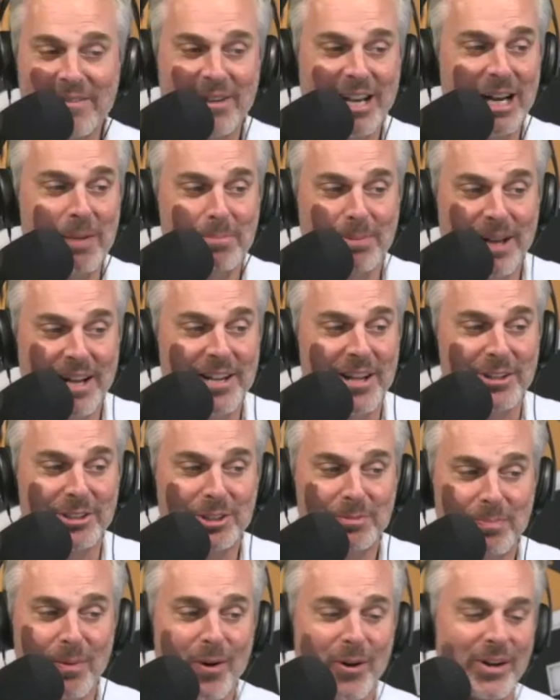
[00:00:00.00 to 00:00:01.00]
We got to play another
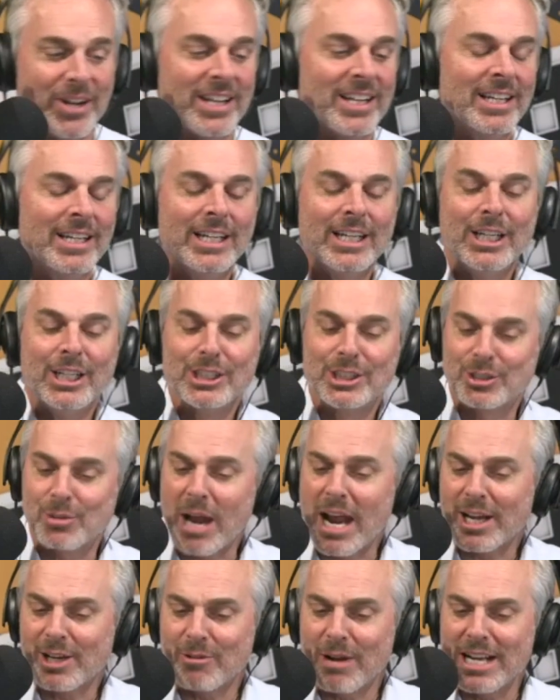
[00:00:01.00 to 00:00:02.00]
sport.
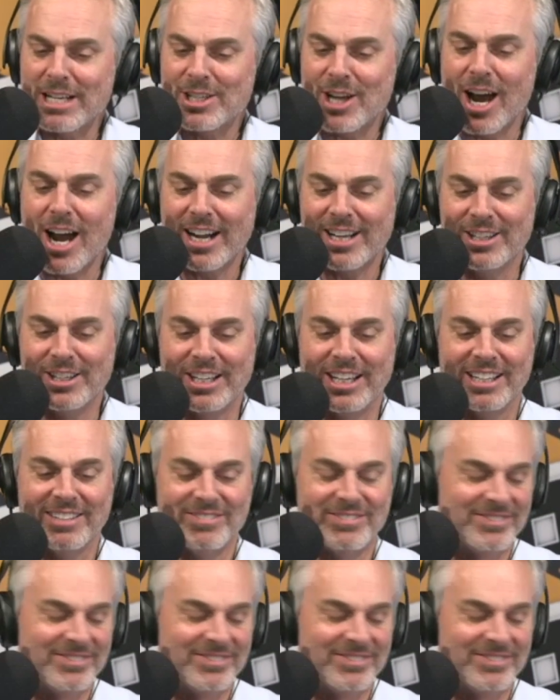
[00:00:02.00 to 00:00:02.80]
Trent, great talking to you.